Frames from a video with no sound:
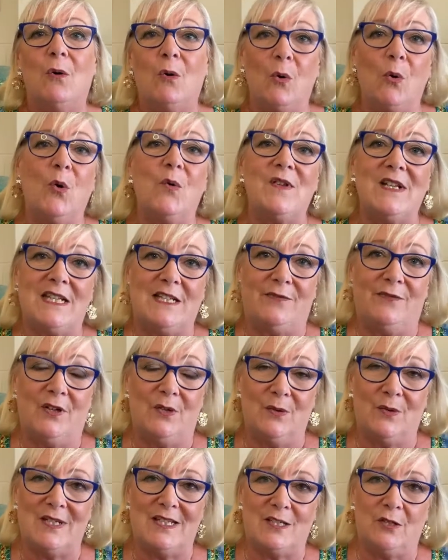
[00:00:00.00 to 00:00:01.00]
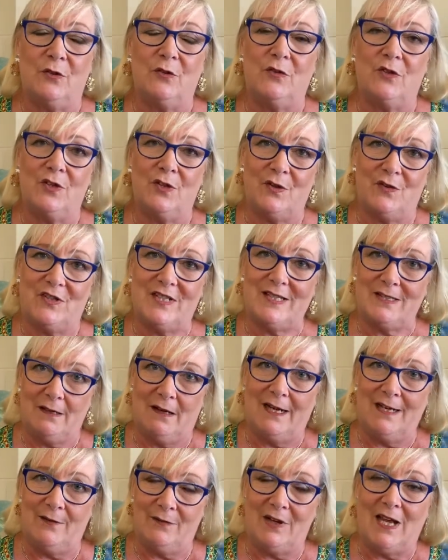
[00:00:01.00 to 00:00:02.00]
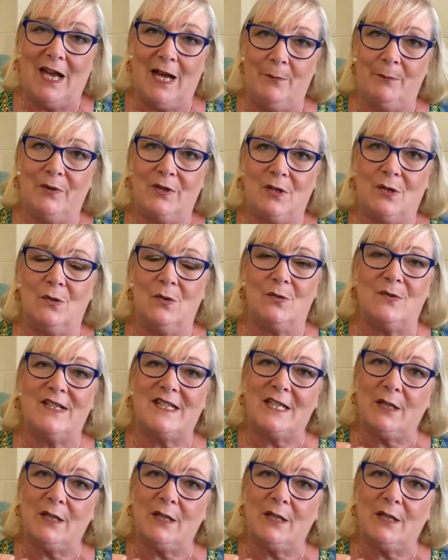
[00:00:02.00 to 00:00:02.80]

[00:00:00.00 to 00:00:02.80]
all this focus on the sign of Capricorn.